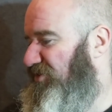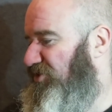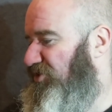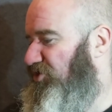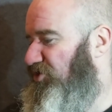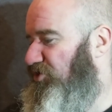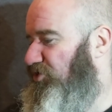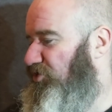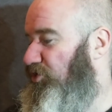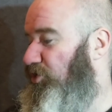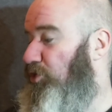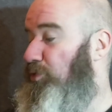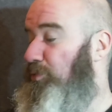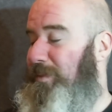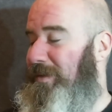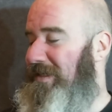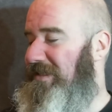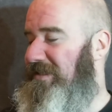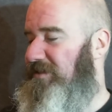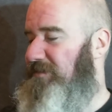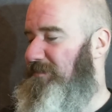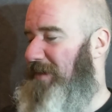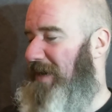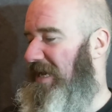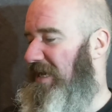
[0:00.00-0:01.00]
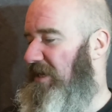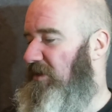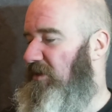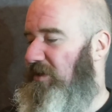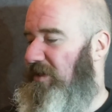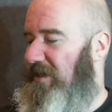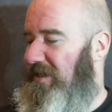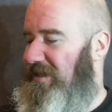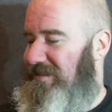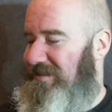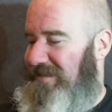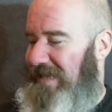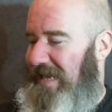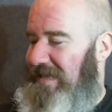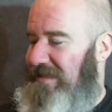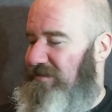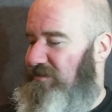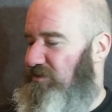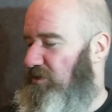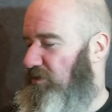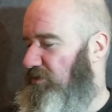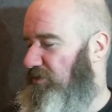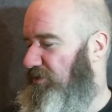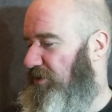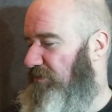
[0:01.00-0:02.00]
stupid smile. And his
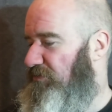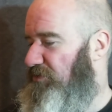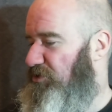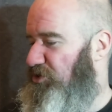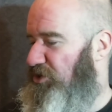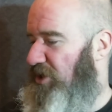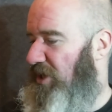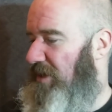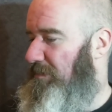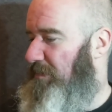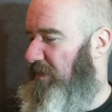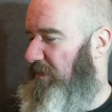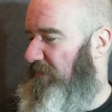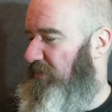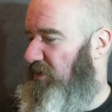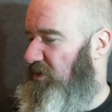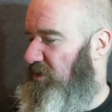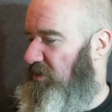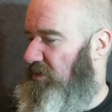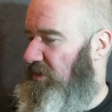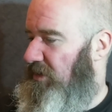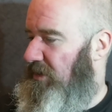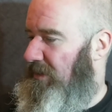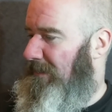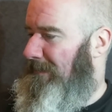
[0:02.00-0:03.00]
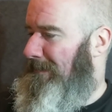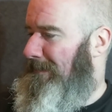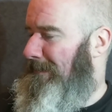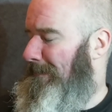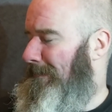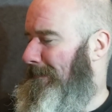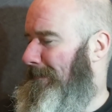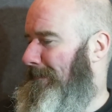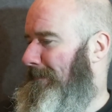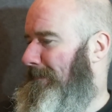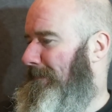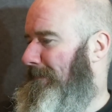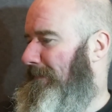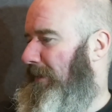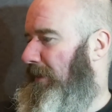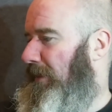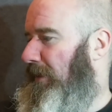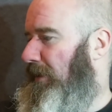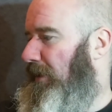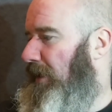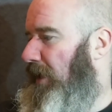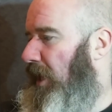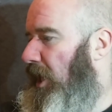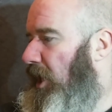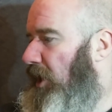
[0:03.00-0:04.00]
head's also the shape of a
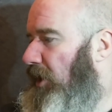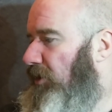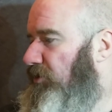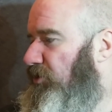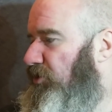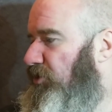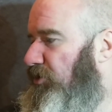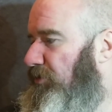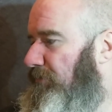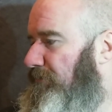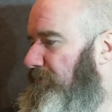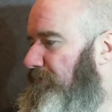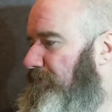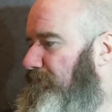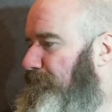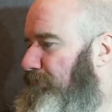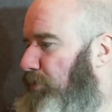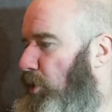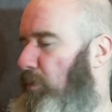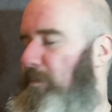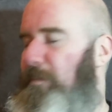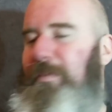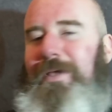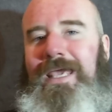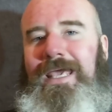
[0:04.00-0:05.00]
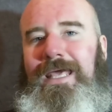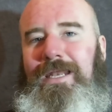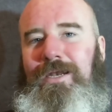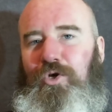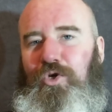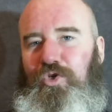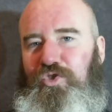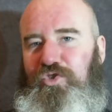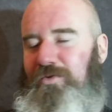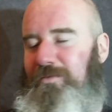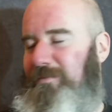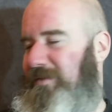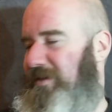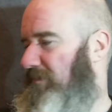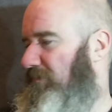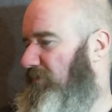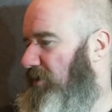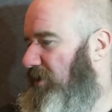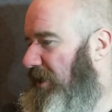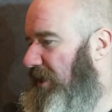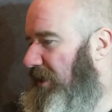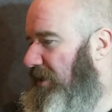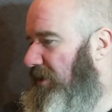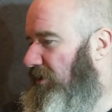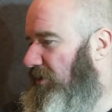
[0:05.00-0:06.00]
large pumpkin or something
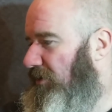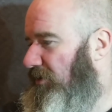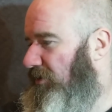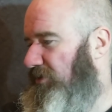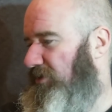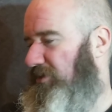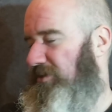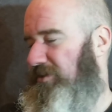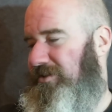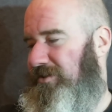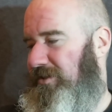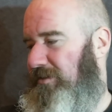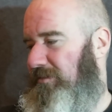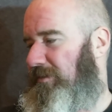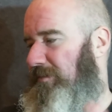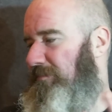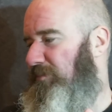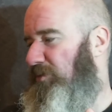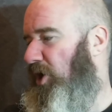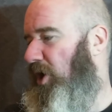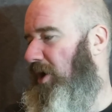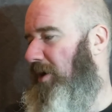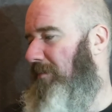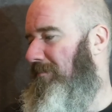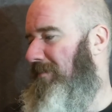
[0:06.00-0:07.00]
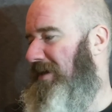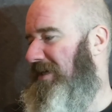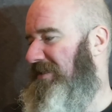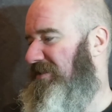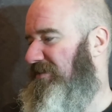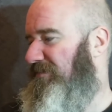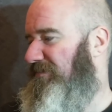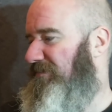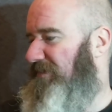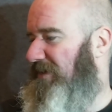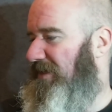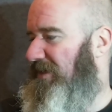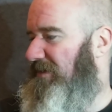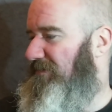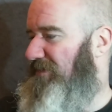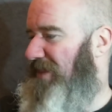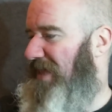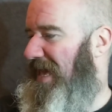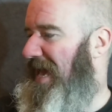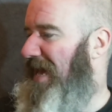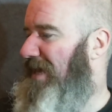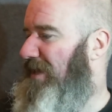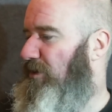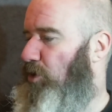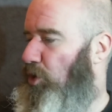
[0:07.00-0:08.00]
ridiculous. So I'm not a massive fan of the
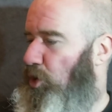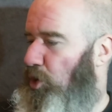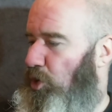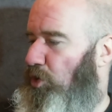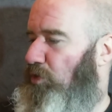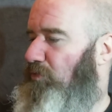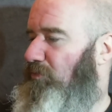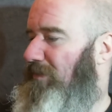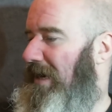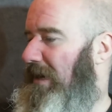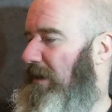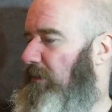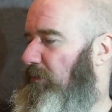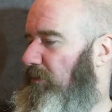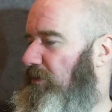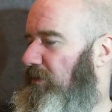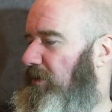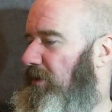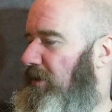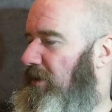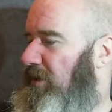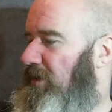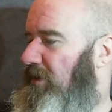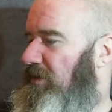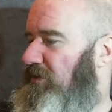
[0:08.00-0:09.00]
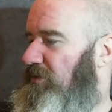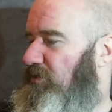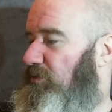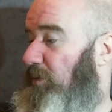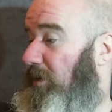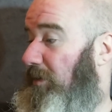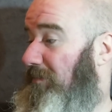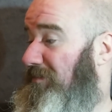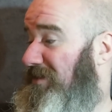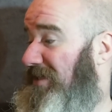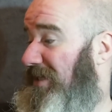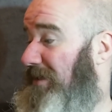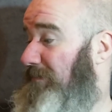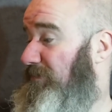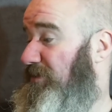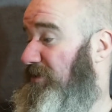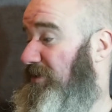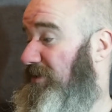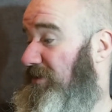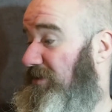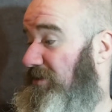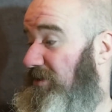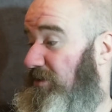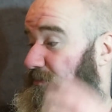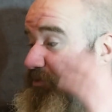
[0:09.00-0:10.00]
head all round. So what I'm
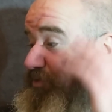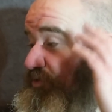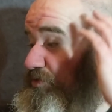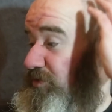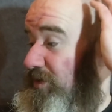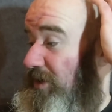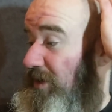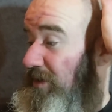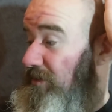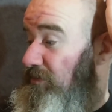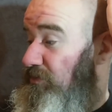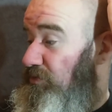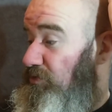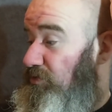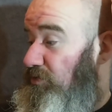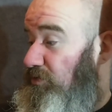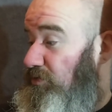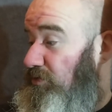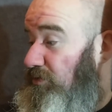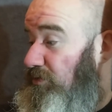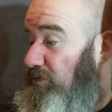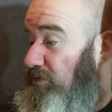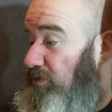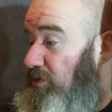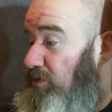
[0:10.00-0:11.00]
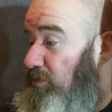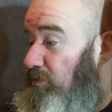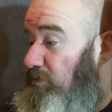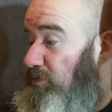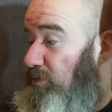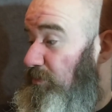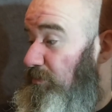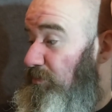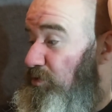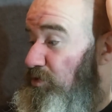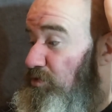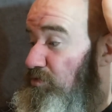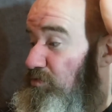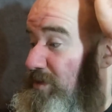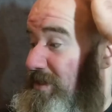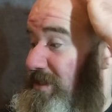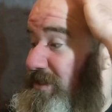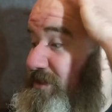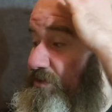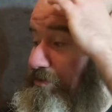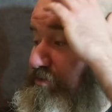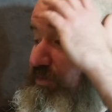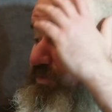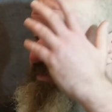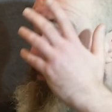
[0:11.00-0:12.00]
tempted to do is try and just do some
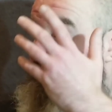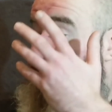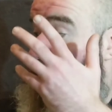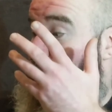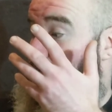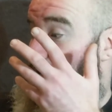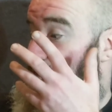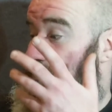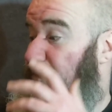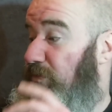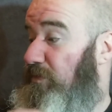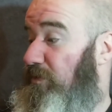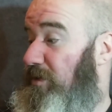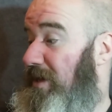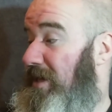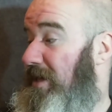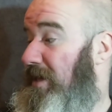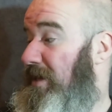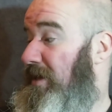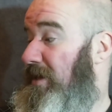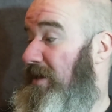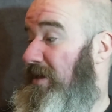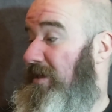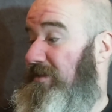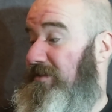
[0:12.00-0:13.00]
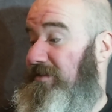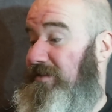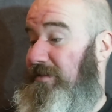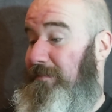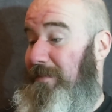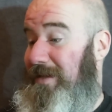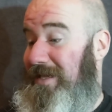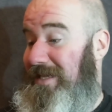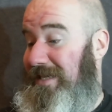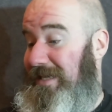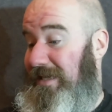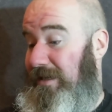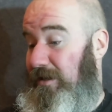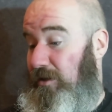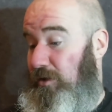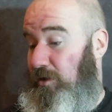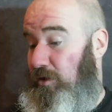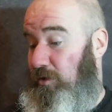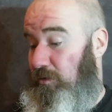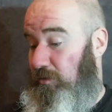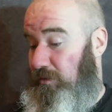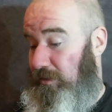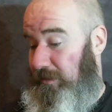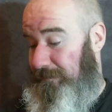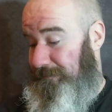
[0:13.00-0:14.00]
green stuff over it to make it
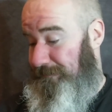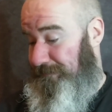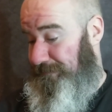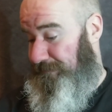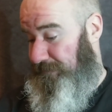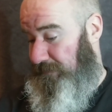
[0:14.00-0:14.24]
look